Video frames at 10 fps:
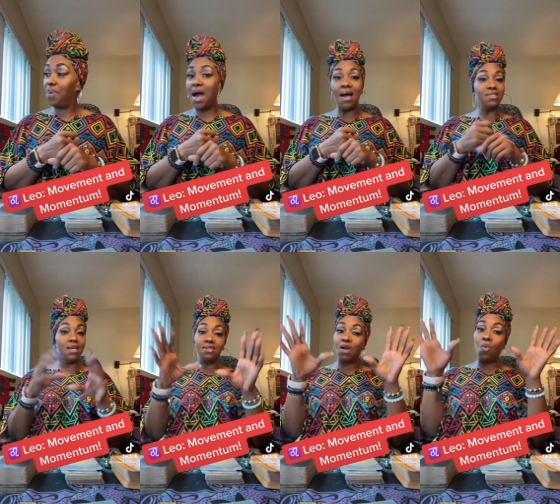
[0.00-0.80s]
Positive.
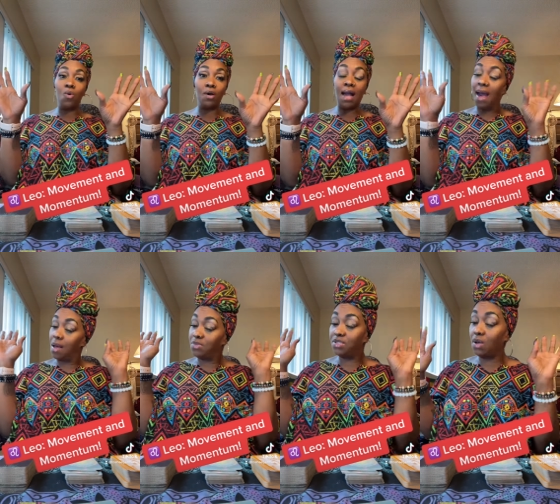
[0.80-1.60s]
It's going to work out.
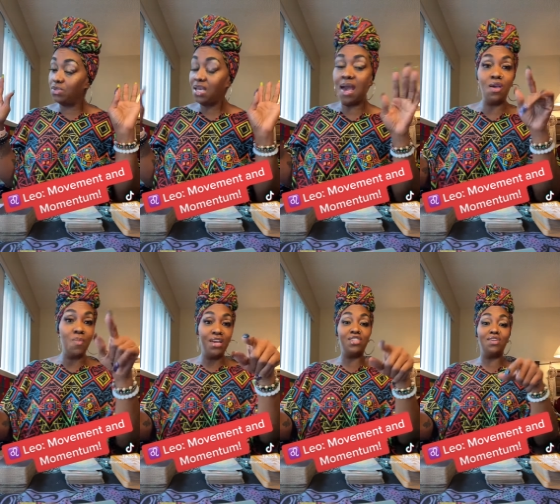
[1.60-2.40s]
I'm just going to tell you.
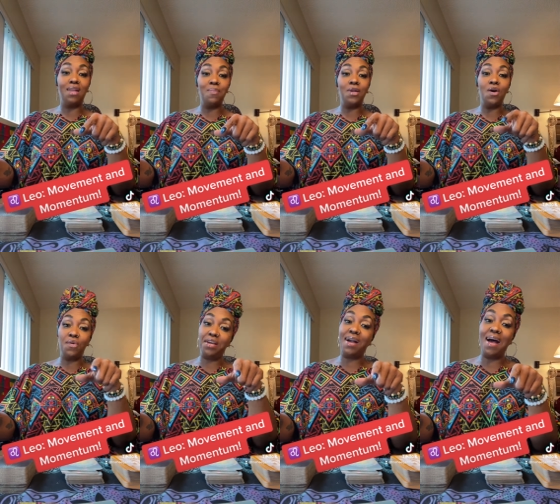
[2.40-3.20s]
Make sure you let me know
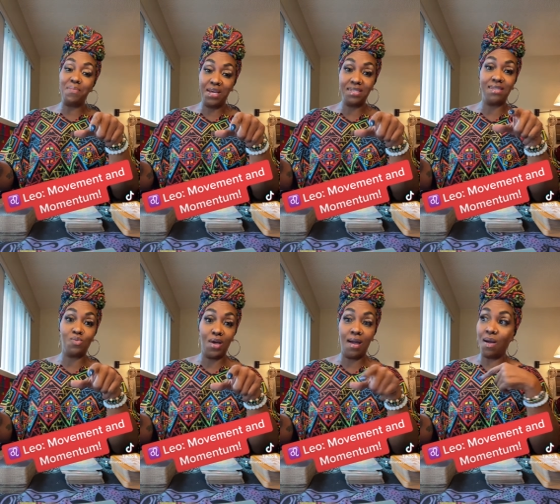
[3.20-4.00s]
in the comments as
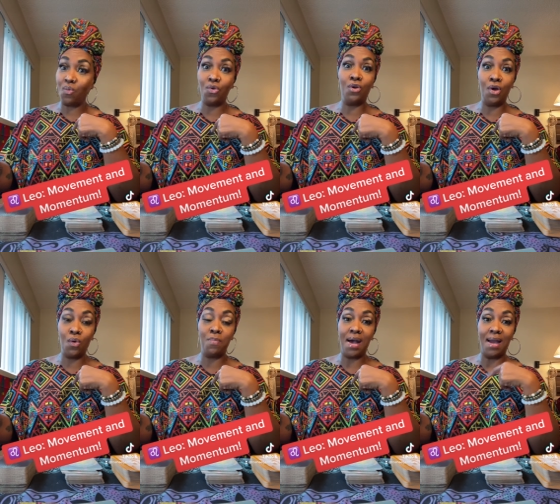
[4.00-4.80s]
well. I want to know
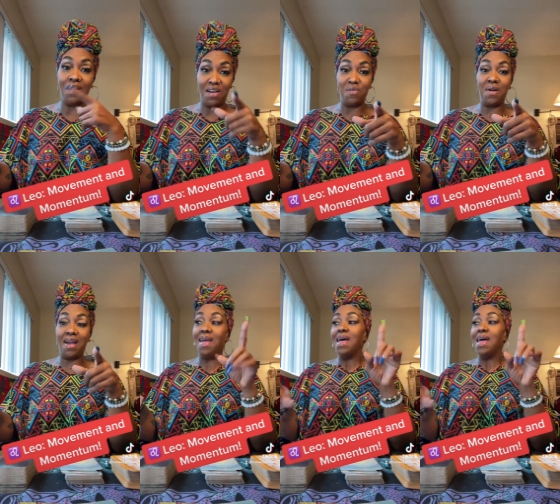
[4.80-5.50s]
about it. All right.